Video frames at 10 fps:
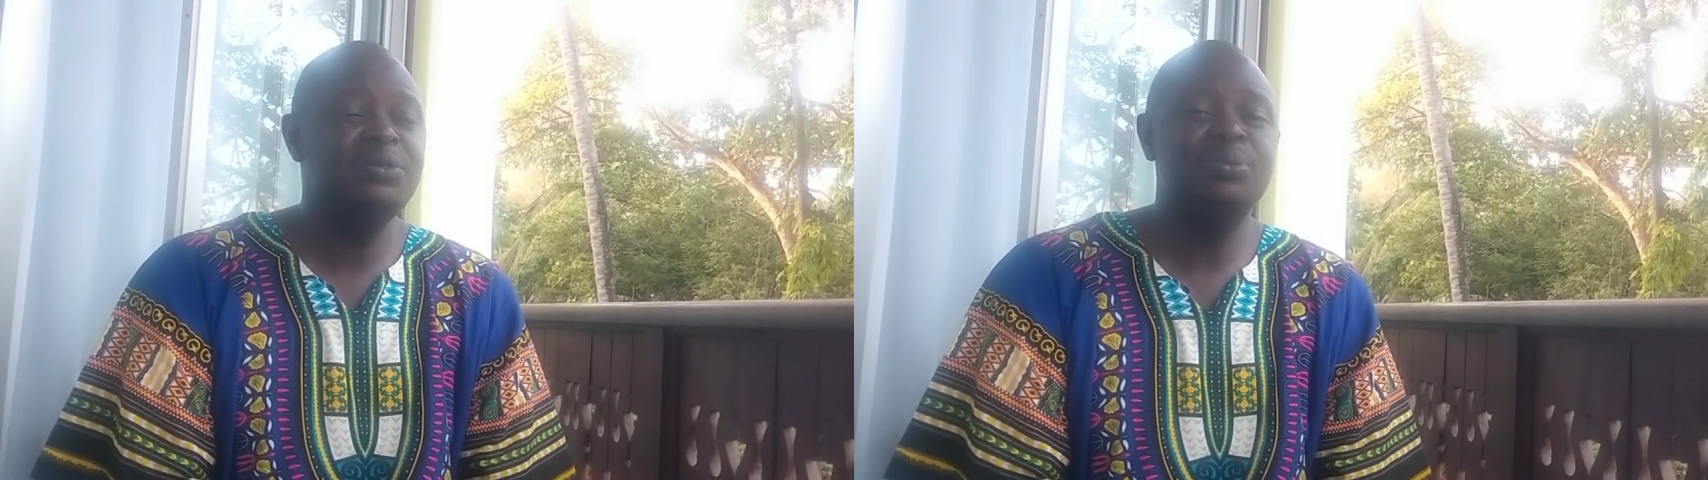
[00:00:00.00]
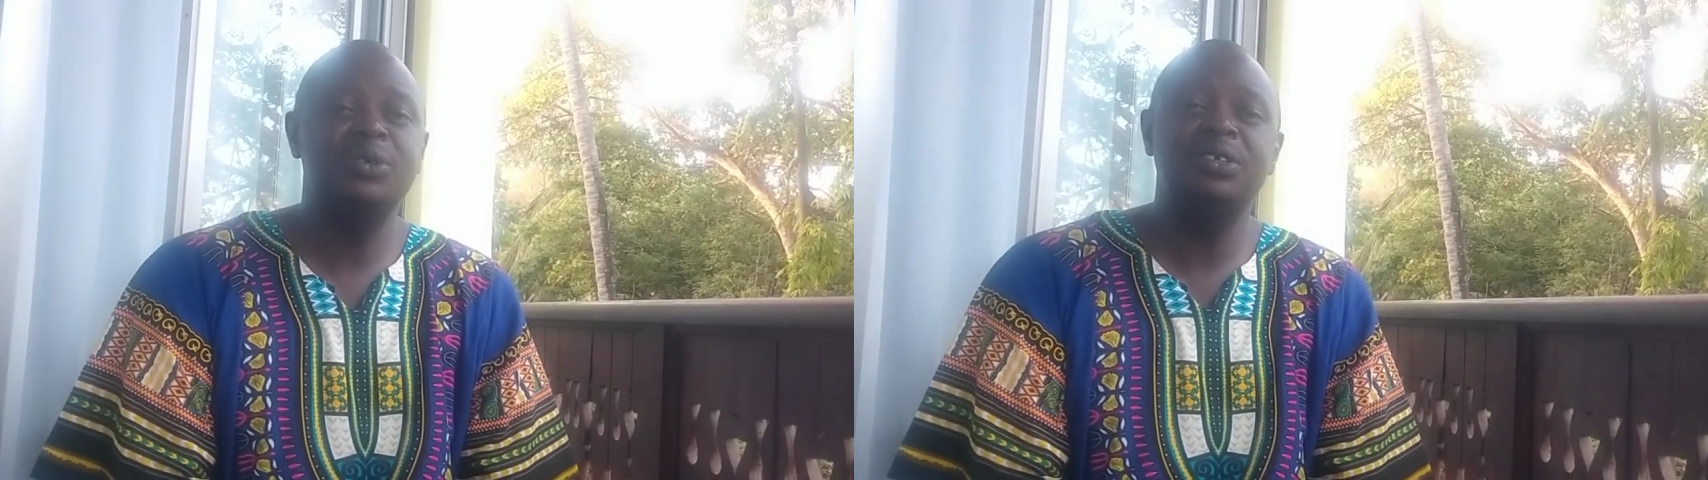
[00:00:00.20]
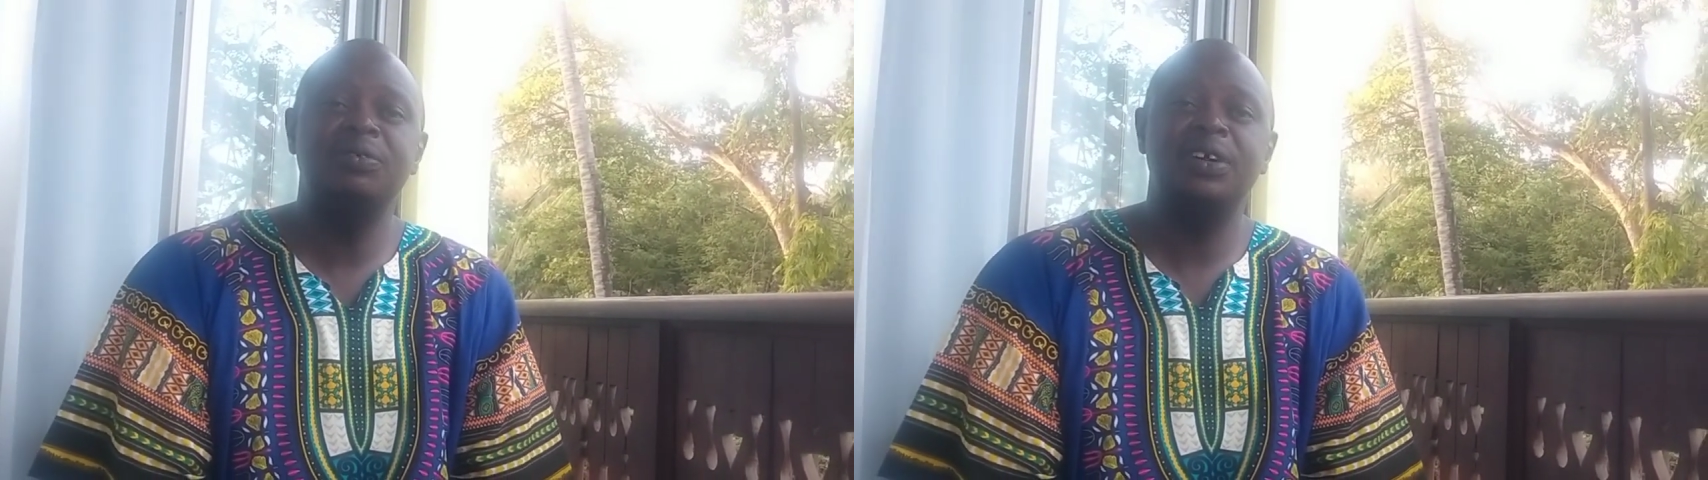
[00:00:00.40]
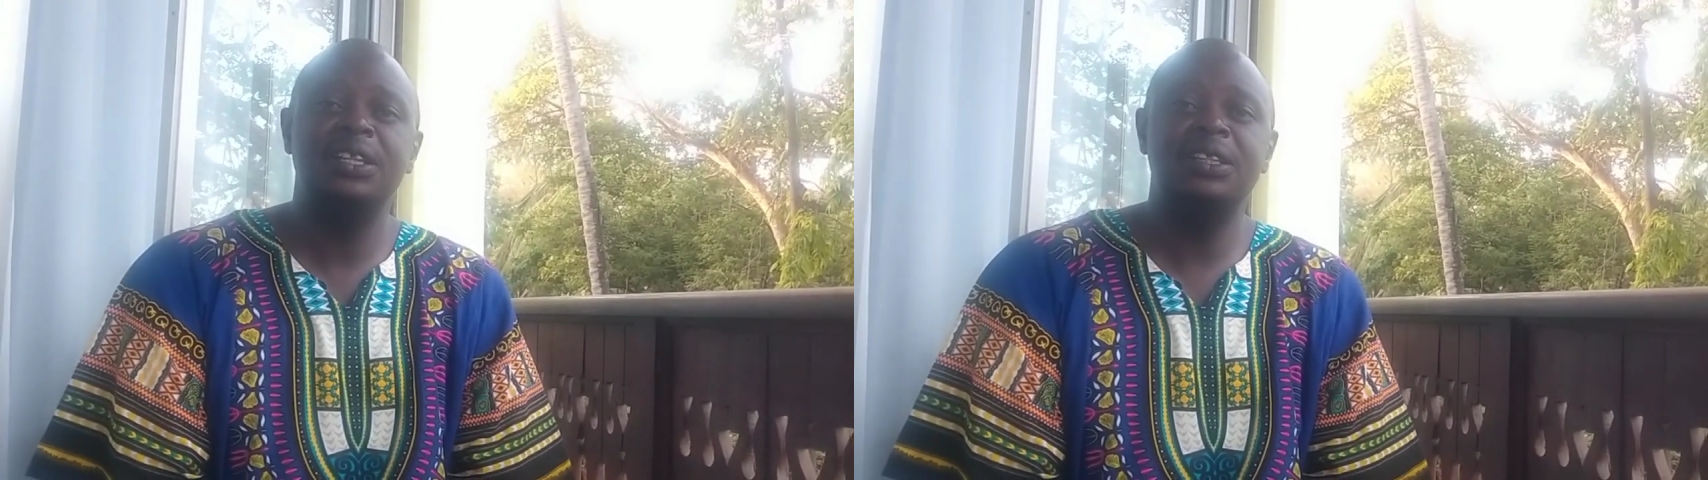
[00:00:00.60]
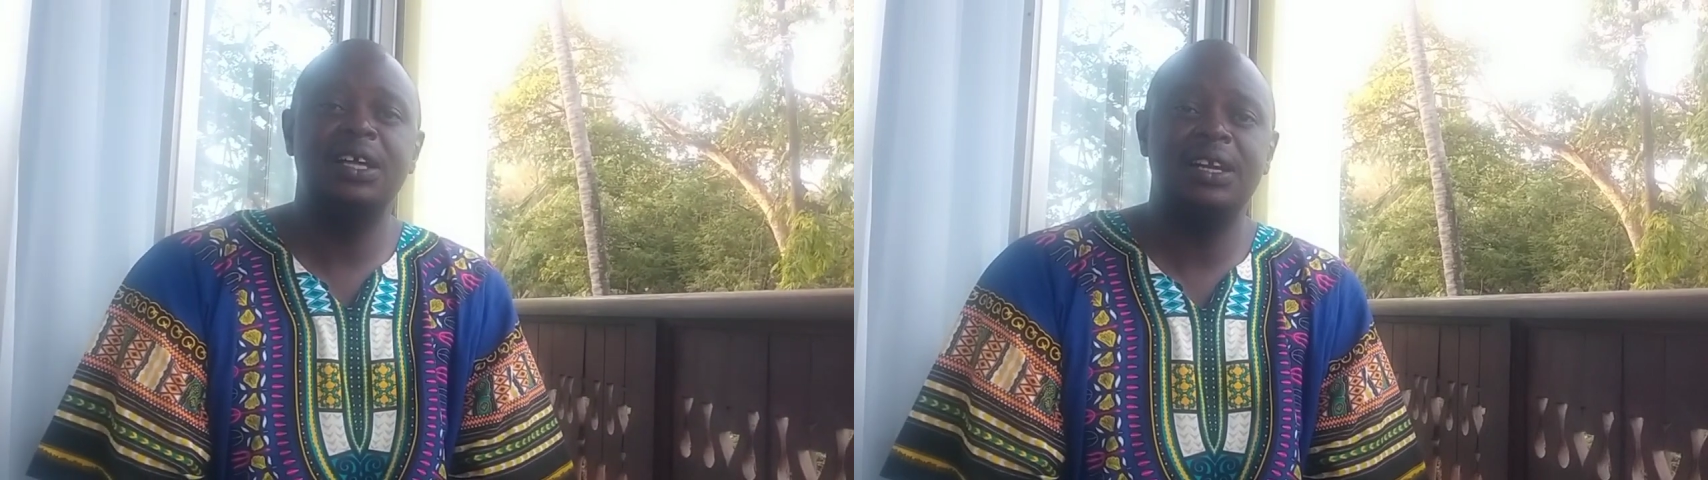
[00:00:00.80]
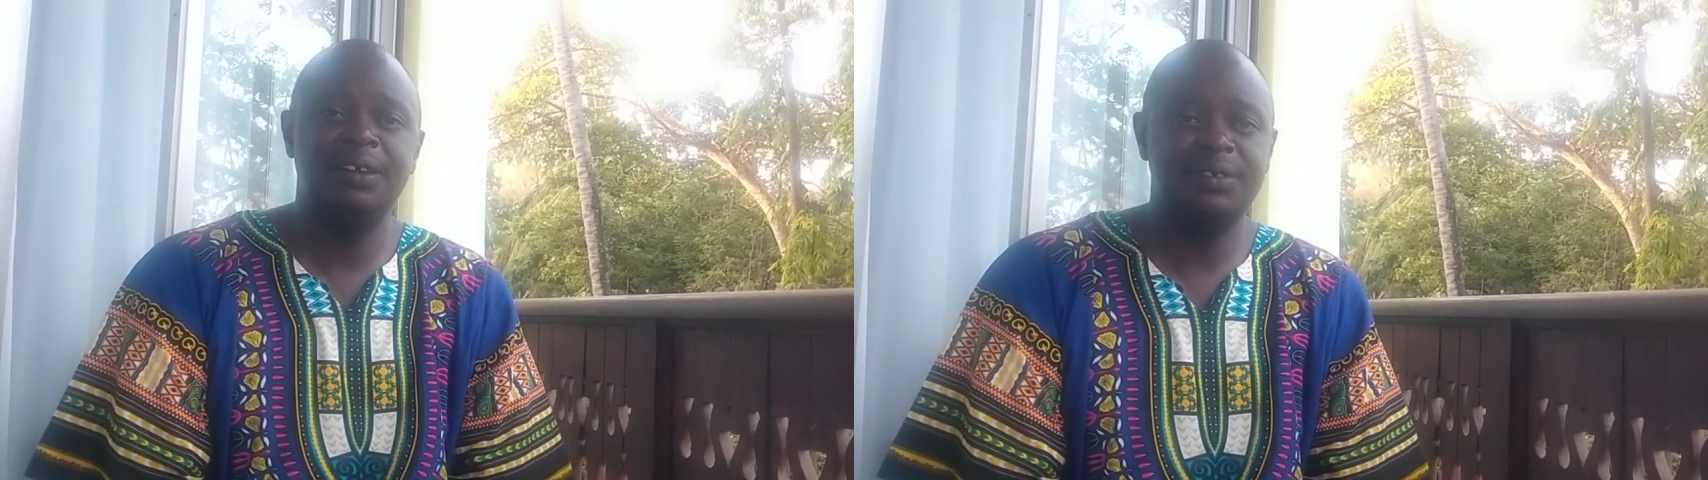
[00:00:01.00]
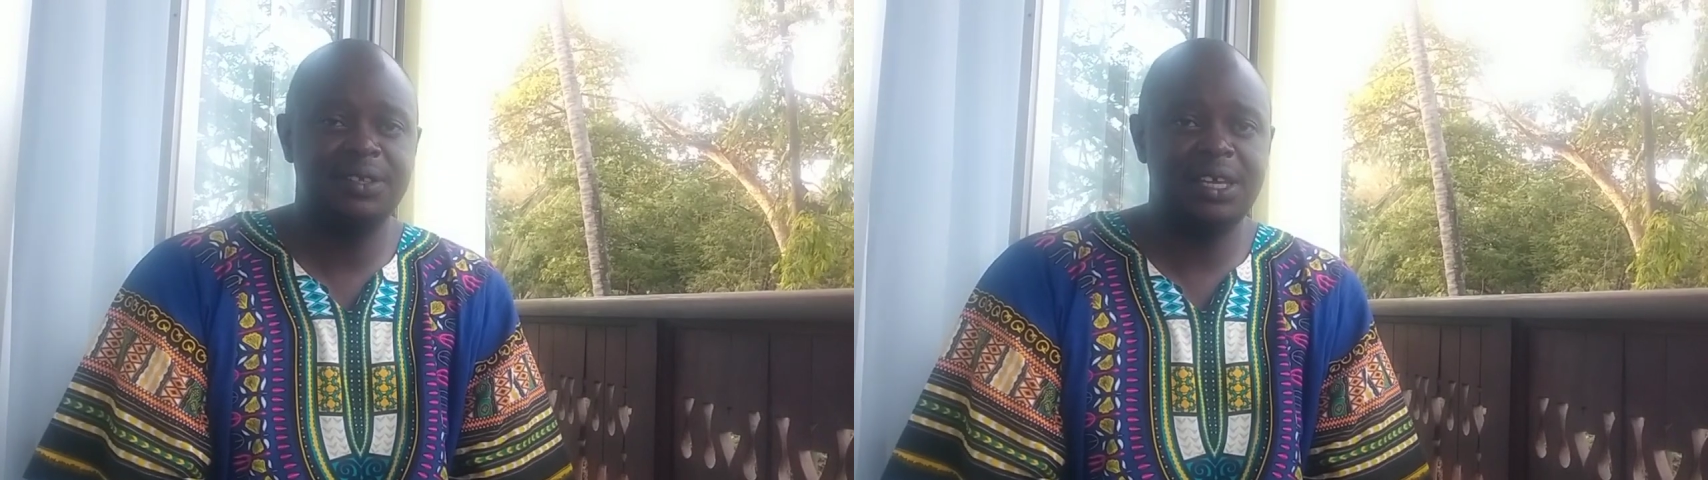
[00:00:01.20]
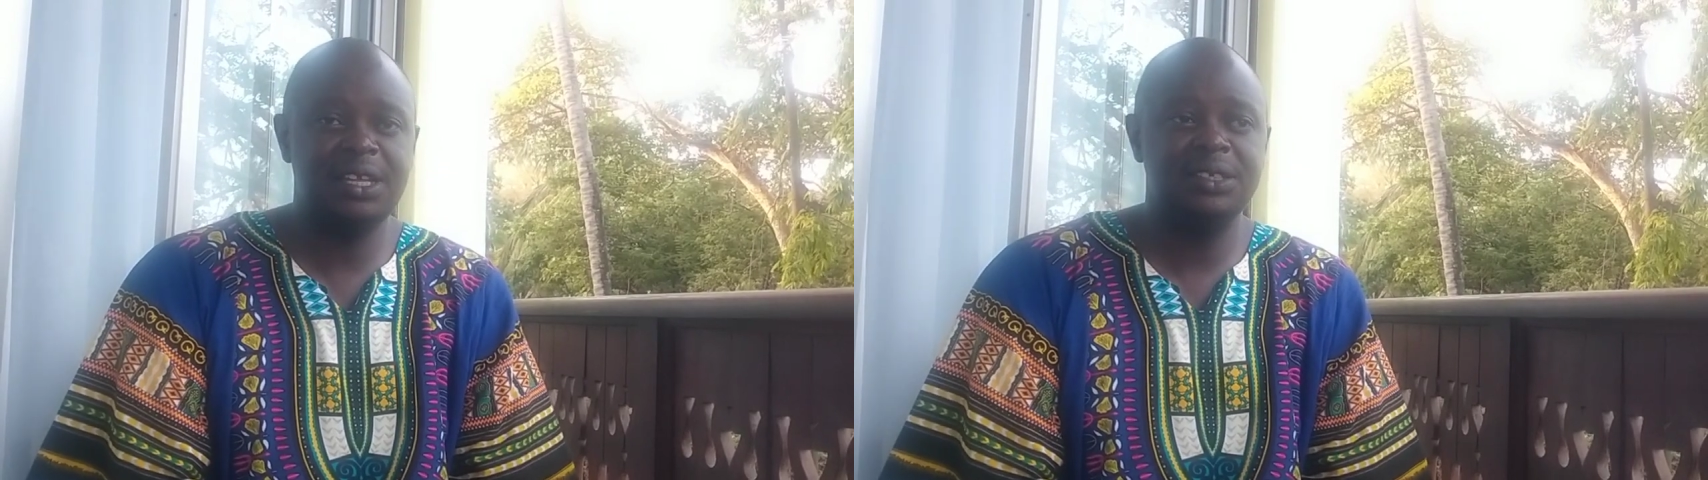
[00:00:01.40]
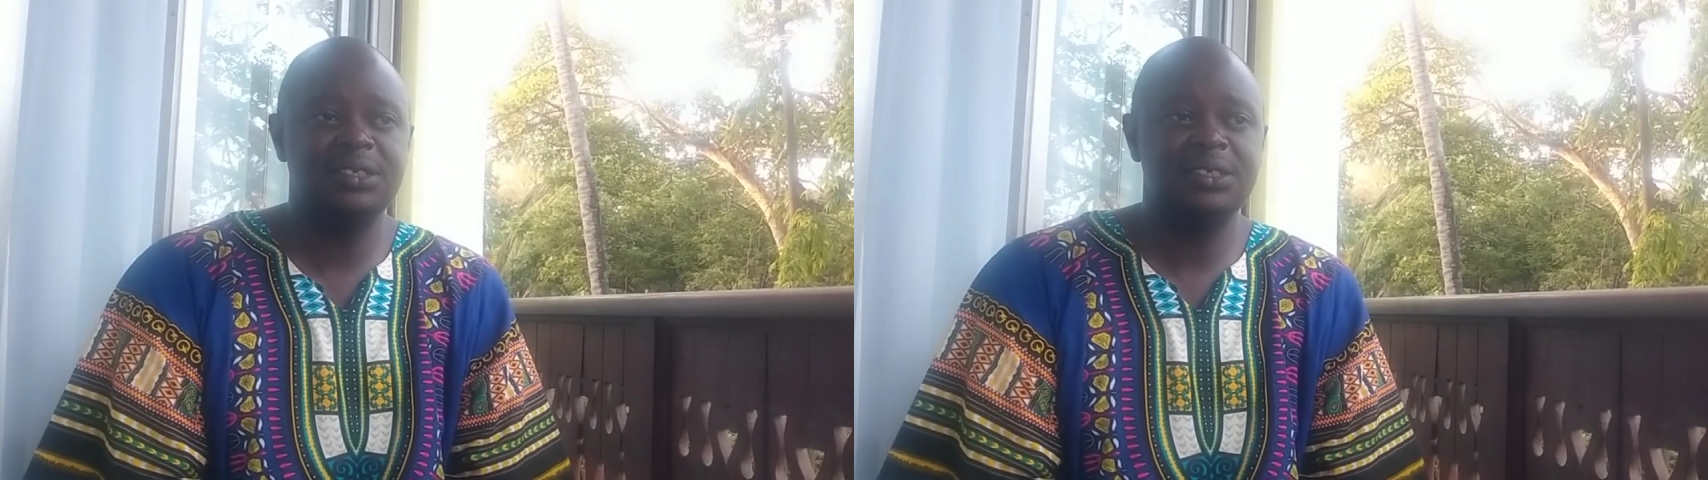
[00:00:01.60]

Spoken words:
modify their lifestyle